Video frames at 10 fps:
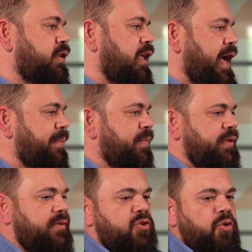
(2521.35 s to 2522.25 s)

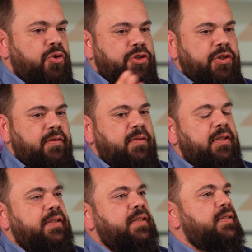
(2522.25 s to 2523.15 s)
climate, social.
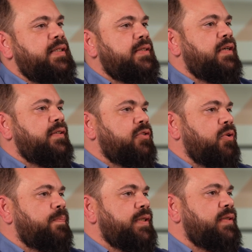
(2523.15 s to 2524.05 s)
These are the
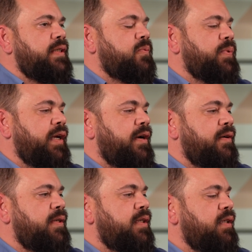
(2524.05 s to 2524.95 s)
topics that we
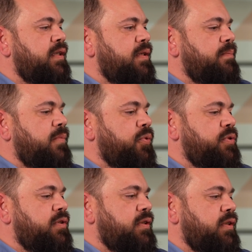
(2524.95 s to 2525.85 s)
are
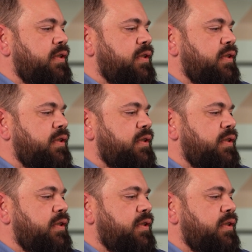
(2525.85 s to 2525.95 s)
most